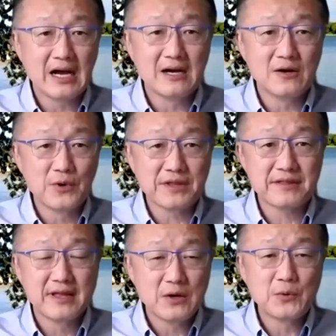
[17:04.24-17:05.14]
with
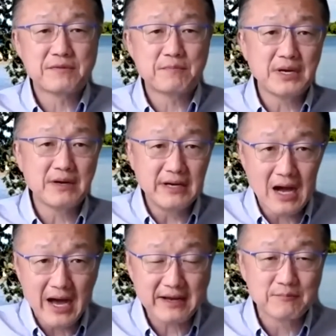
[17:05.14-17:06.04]

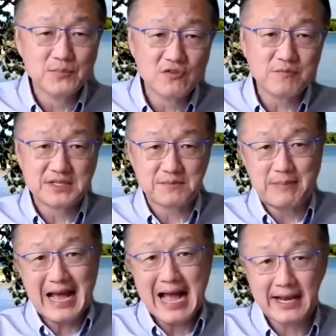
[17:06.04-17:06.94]
periodic movements
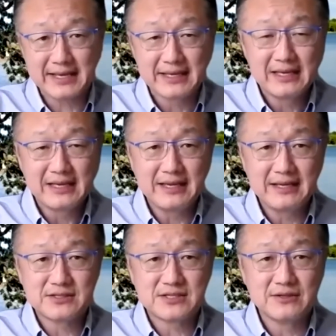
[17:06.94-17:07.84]
back
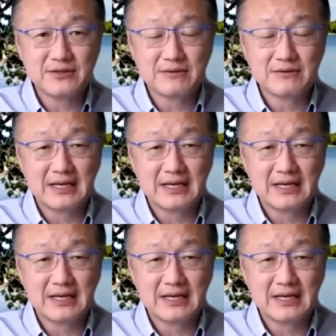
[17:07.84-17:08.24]
into